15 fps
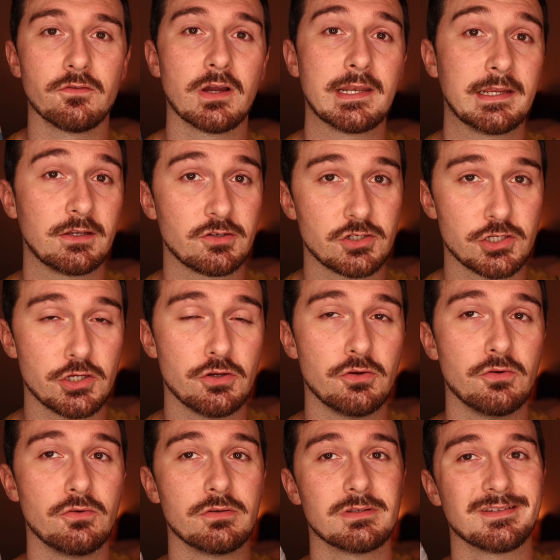running
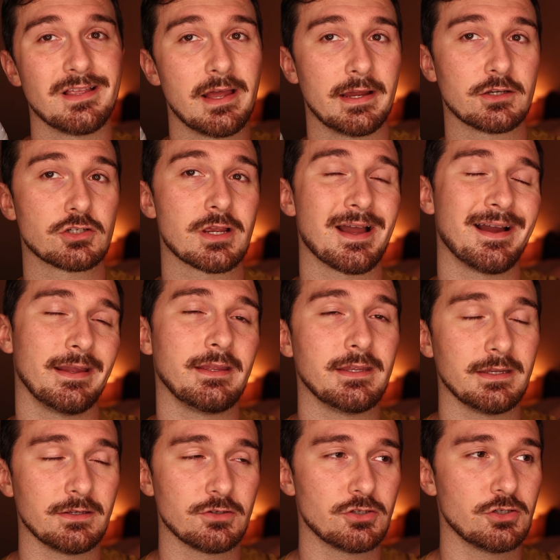shoe /
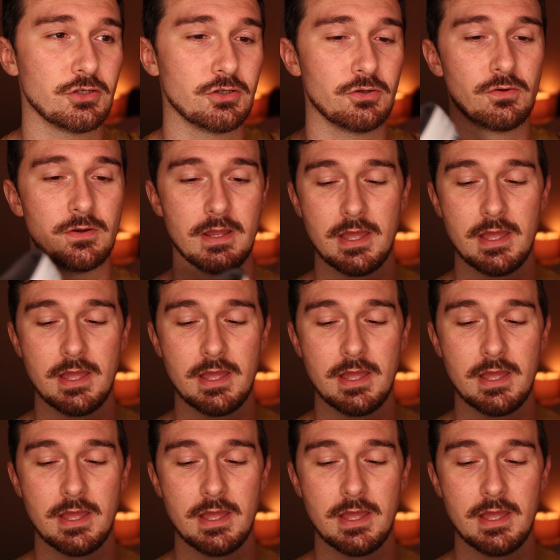hiking shoe.